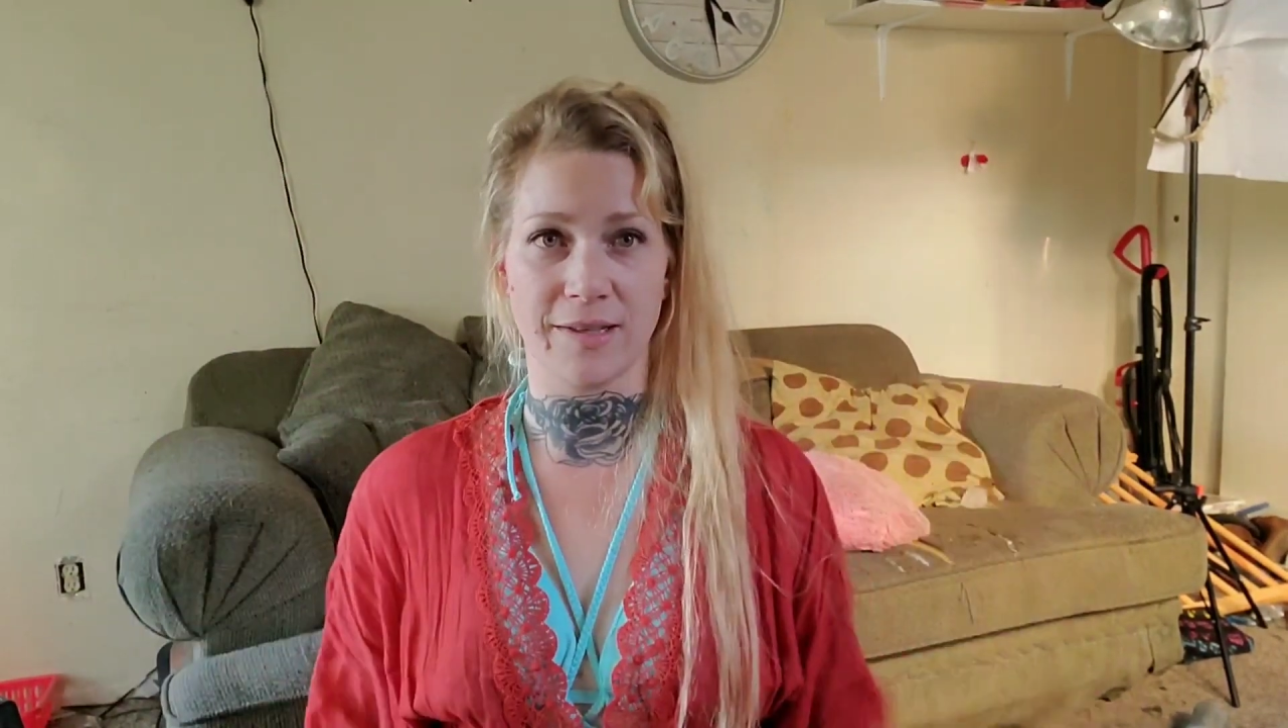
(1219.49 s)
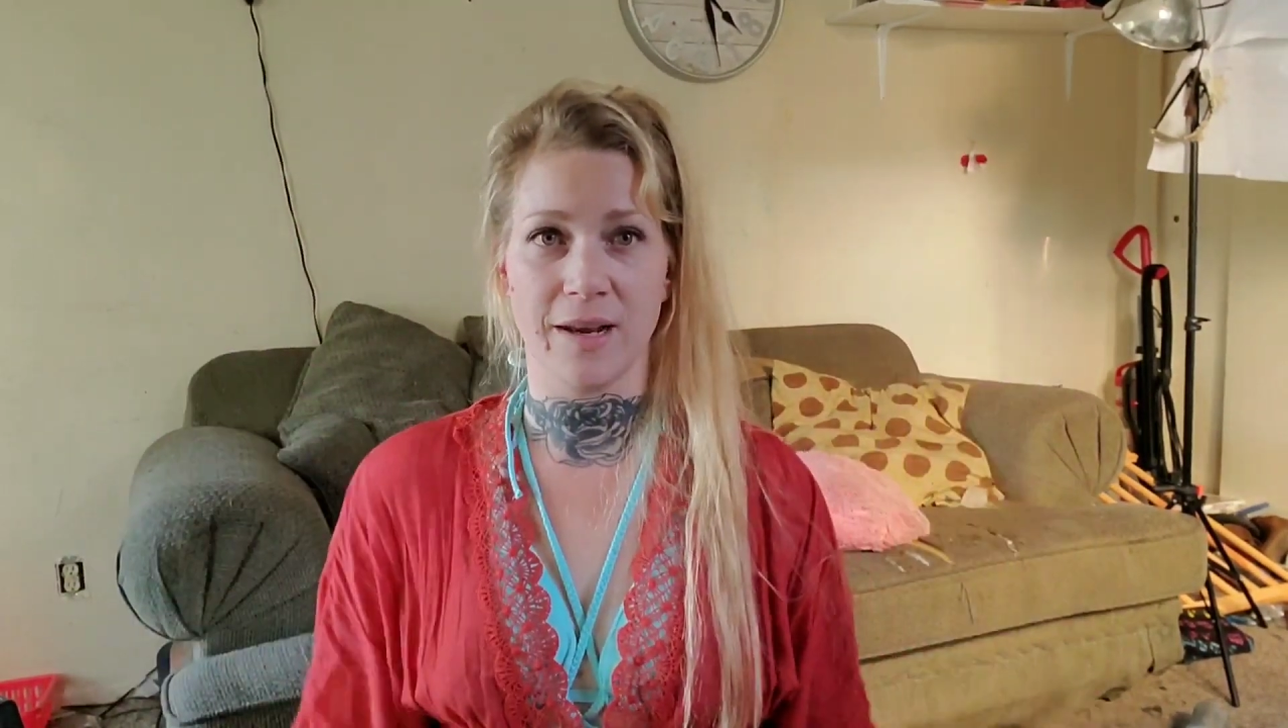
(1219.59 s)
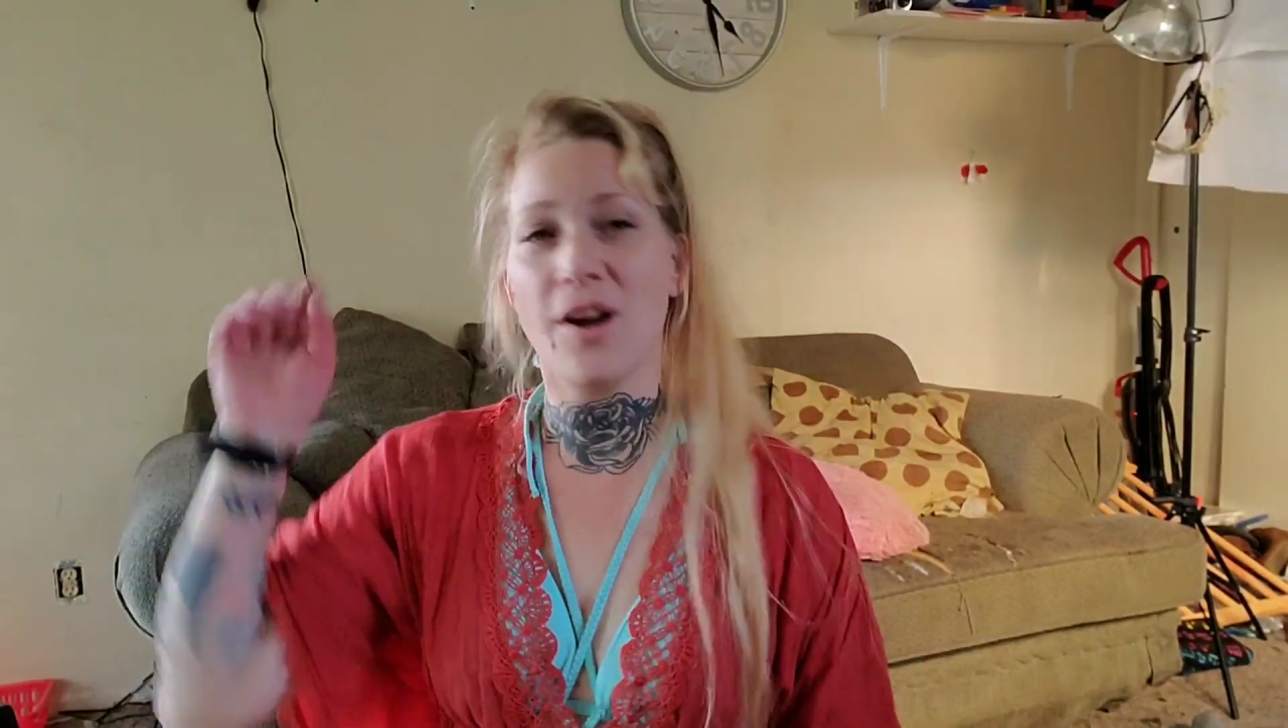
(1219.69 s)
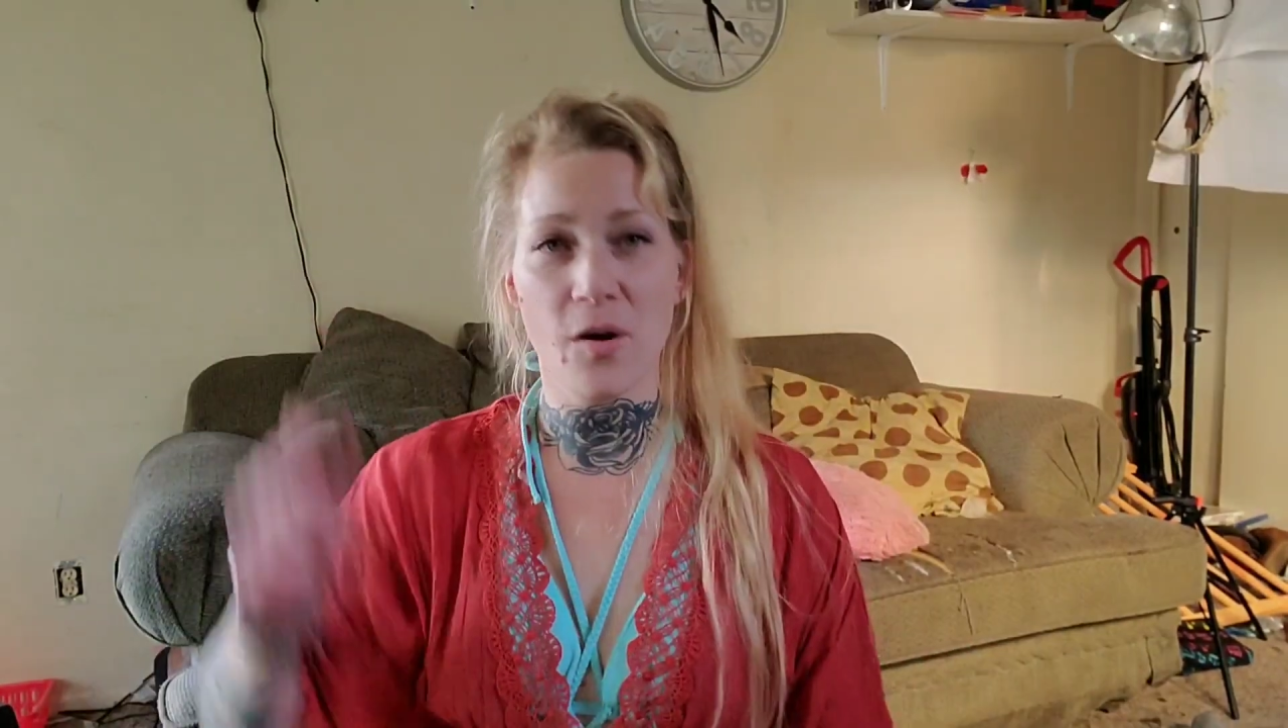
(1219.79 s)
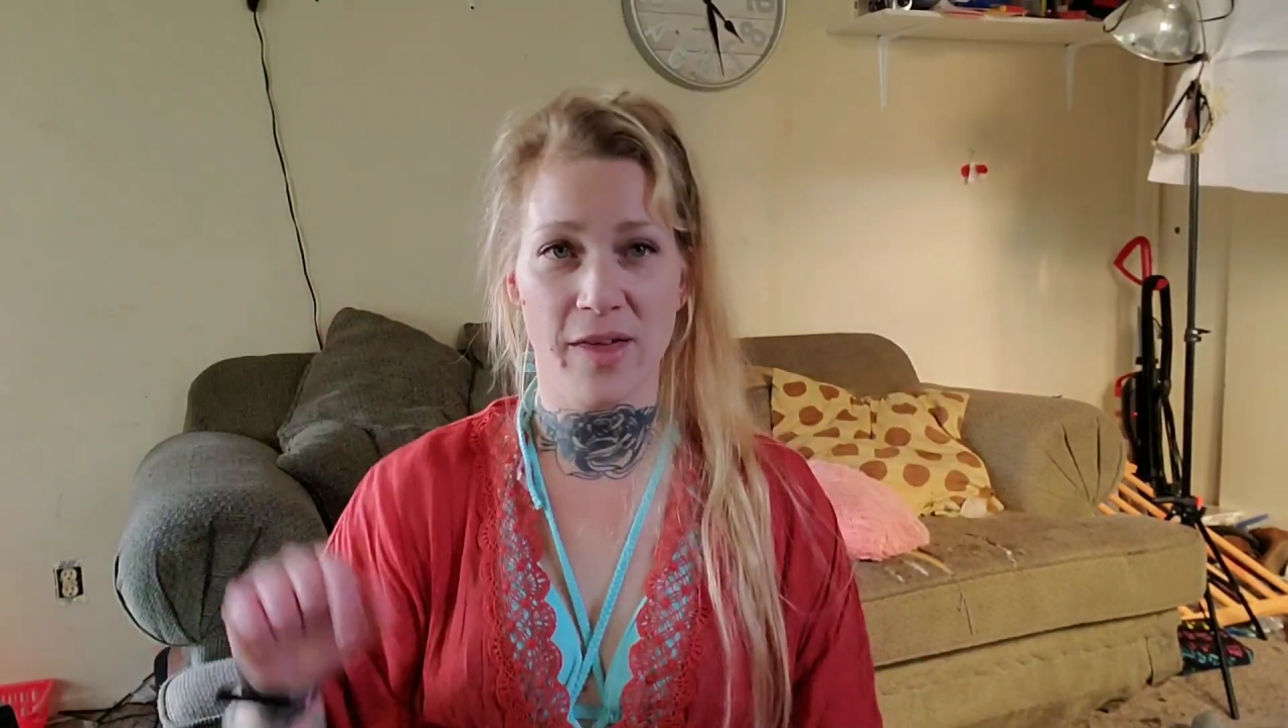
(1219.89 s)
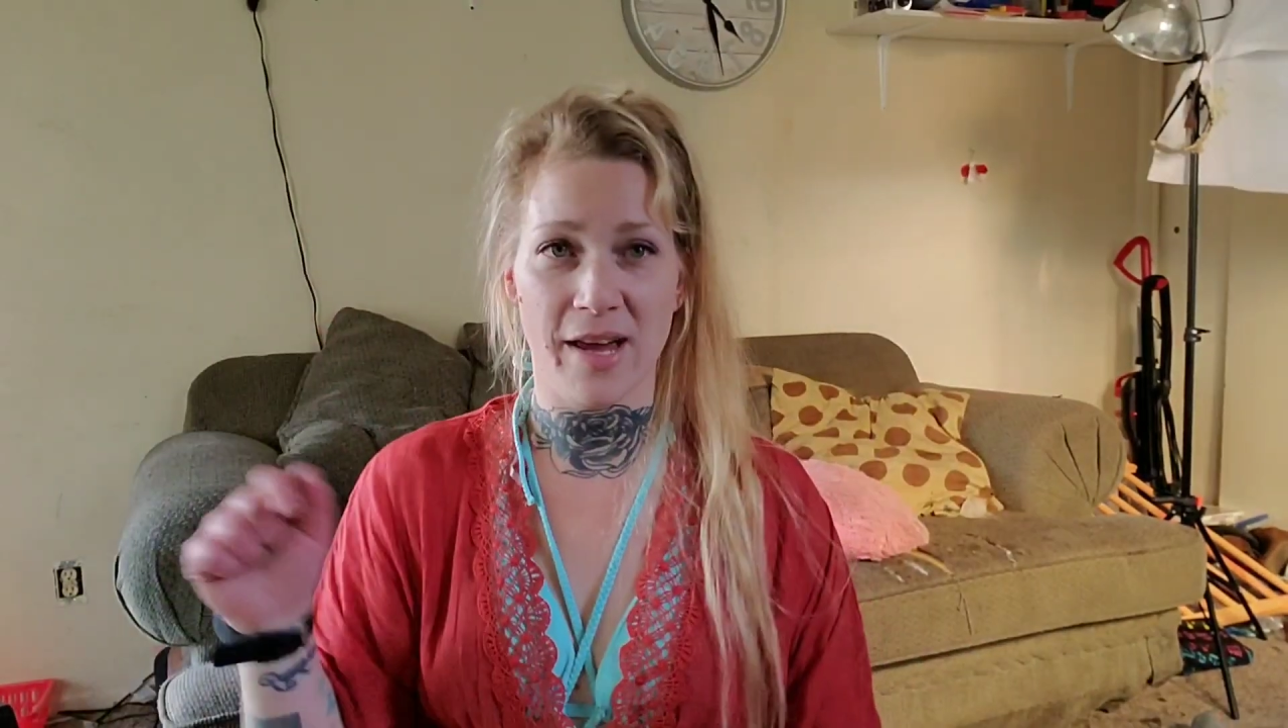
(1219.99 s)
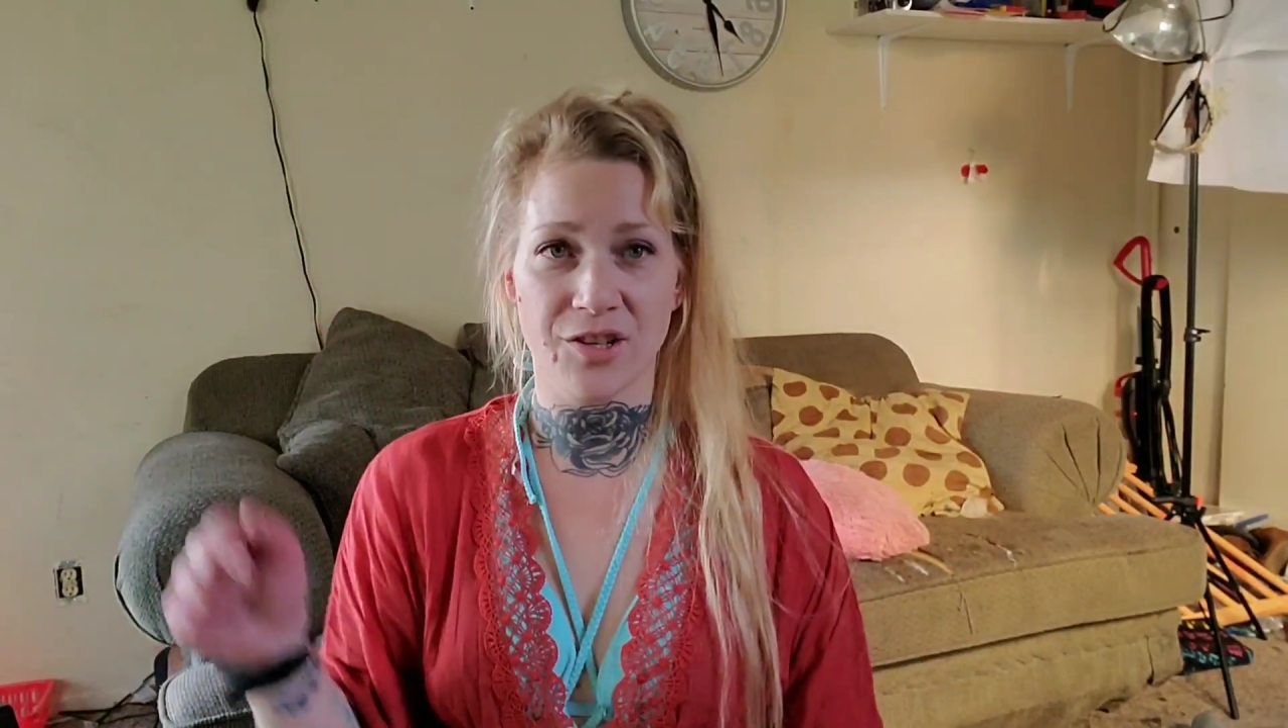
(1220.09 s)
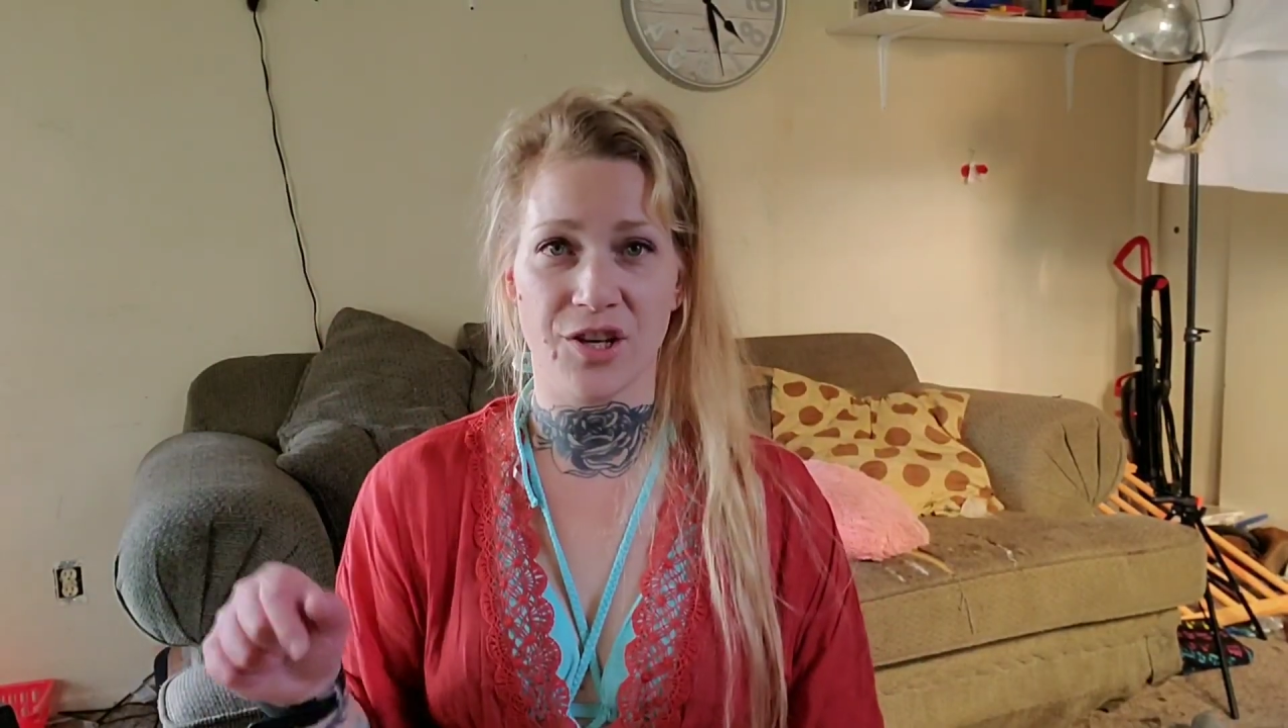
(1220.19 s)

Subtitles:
I know that